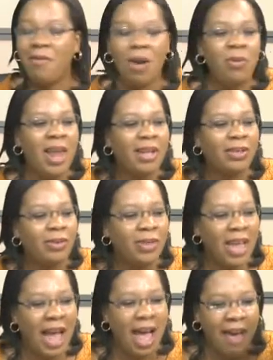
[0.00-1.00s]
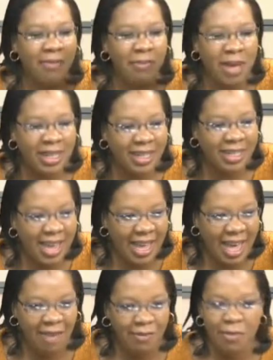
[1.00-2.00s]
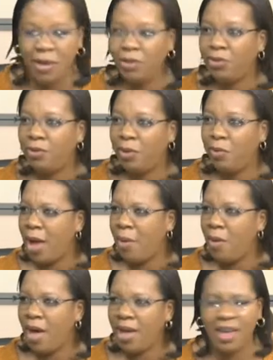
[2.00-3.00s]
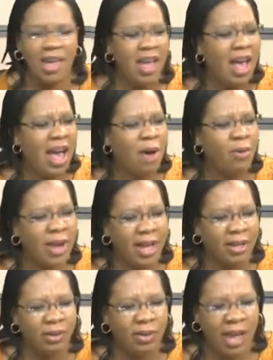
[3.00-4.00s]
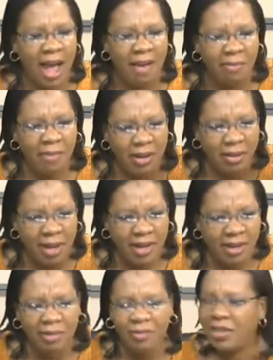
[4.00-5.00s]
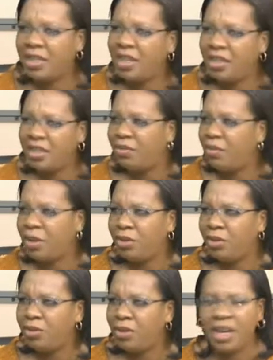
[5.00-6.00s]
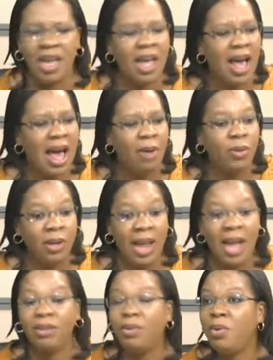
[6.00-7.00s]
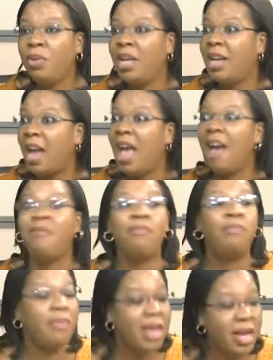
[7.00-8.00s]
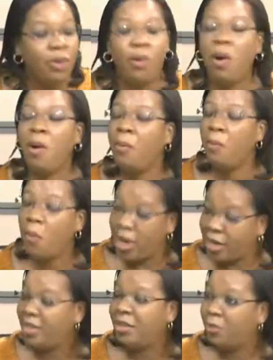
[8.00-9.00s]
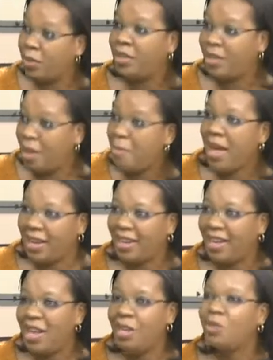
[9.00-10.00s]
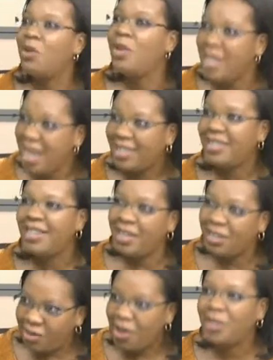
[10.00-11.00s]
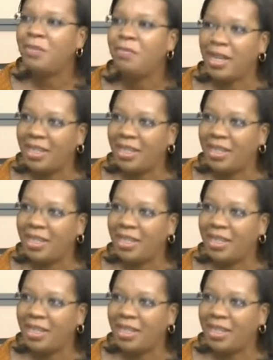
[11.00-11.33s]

I would like to know that I have better daycare for my children where I work. I would like to know that I have better medical facilities for my children. I would like to know that I have equal wages with a man. So, yes, it does matter.